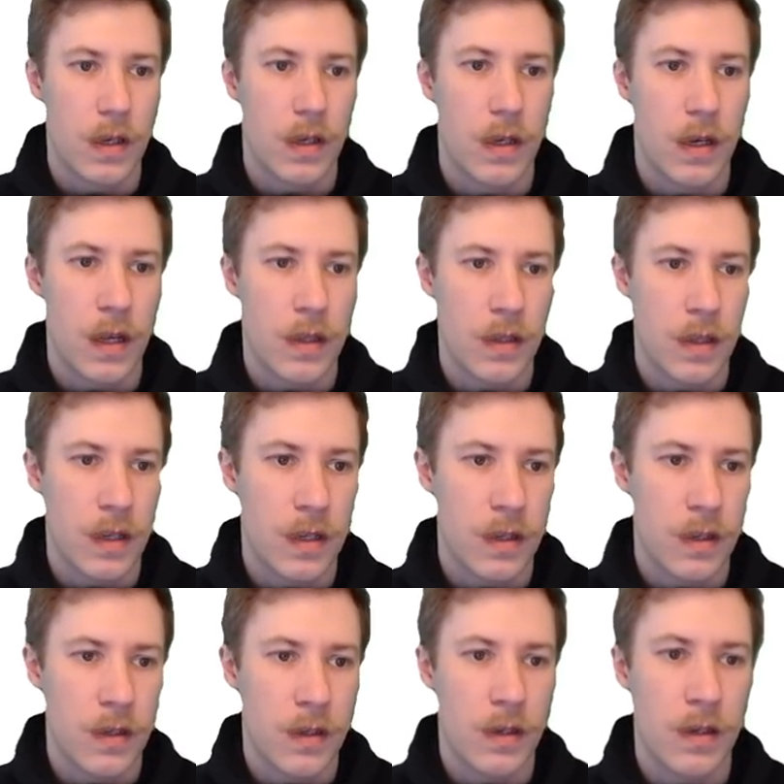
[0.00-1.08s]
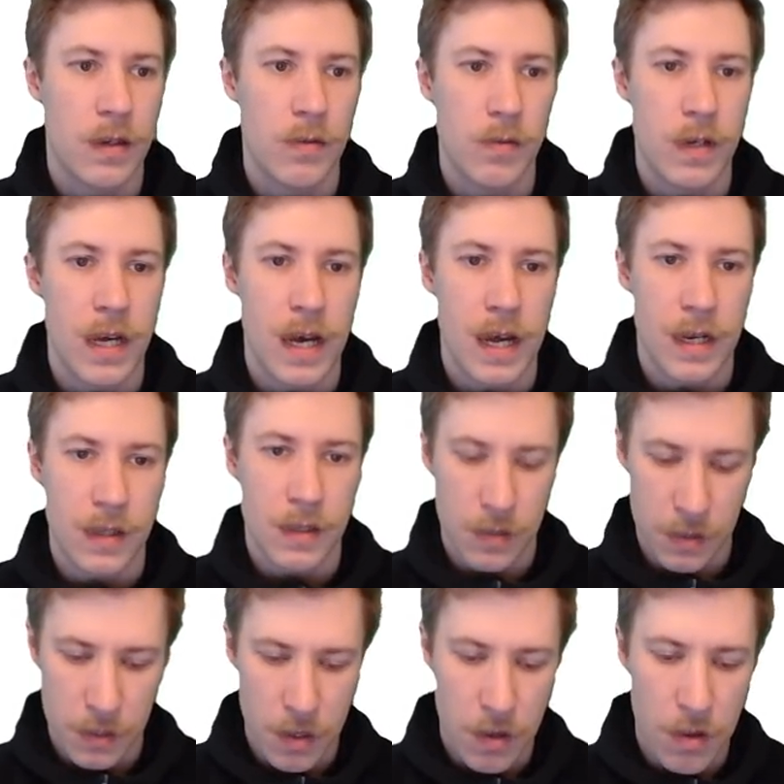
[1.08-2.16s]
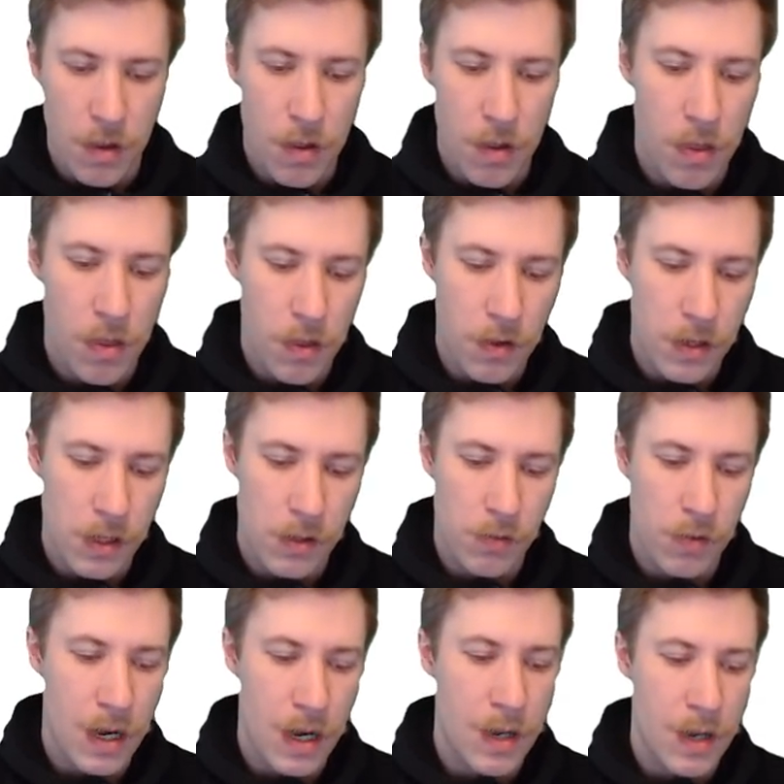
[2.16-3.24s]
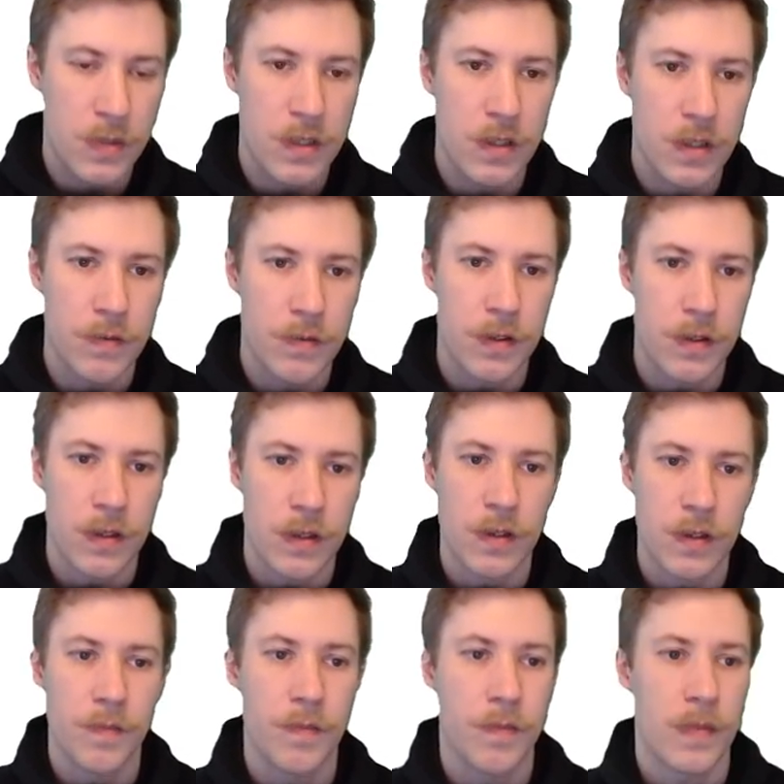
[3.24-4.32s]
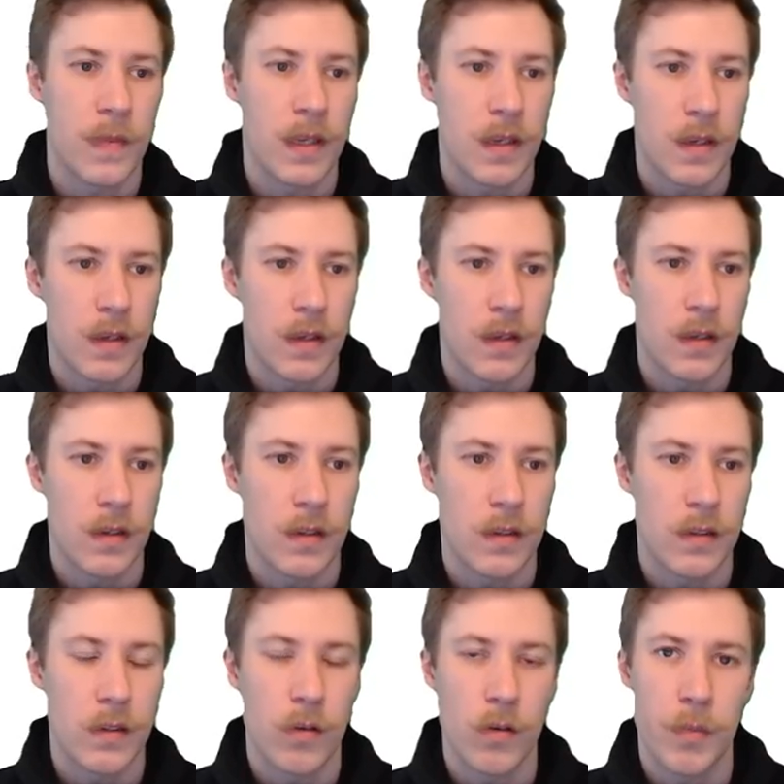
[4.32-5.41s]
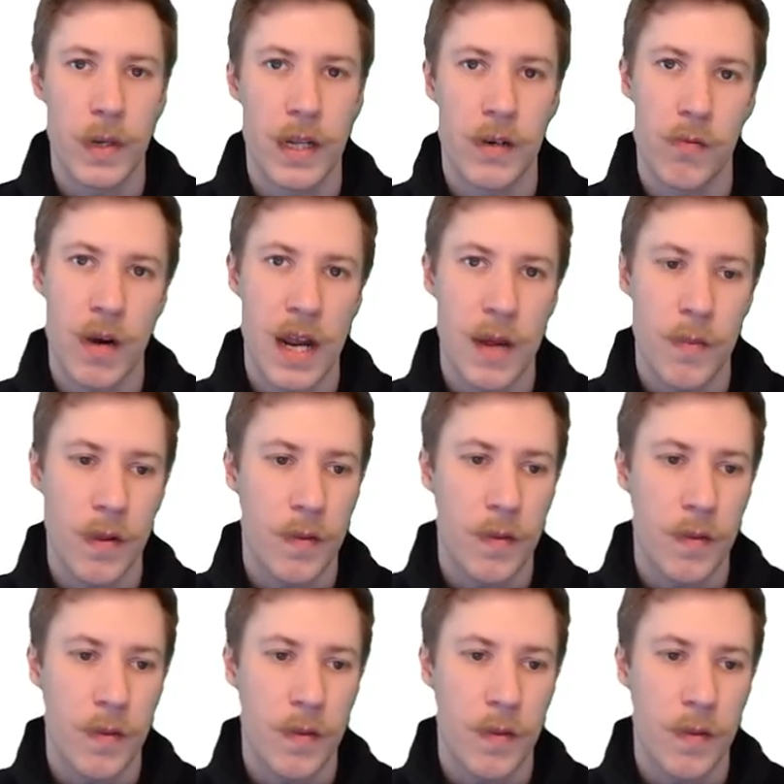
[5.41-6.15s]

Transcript: And then uh, we had uh, thirty grams of um, gold pinned RAM,